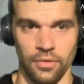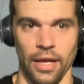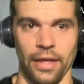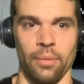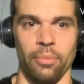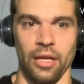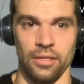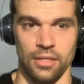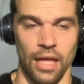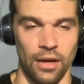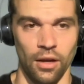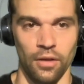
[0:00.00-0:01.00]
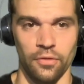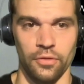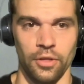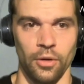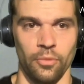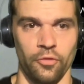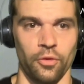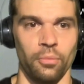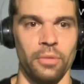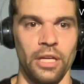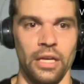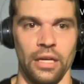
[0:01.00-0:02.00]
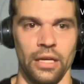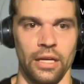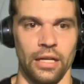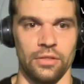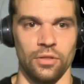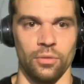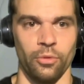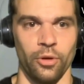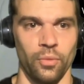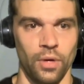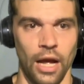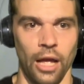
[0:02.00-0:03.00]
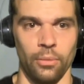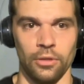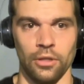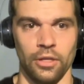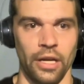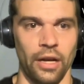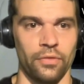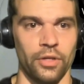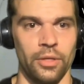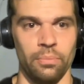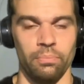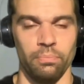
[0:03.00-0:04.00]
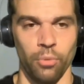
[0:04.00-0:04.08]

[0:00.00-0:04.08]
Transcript: I can pass that off. You know, for me, it got to the point where I would look at every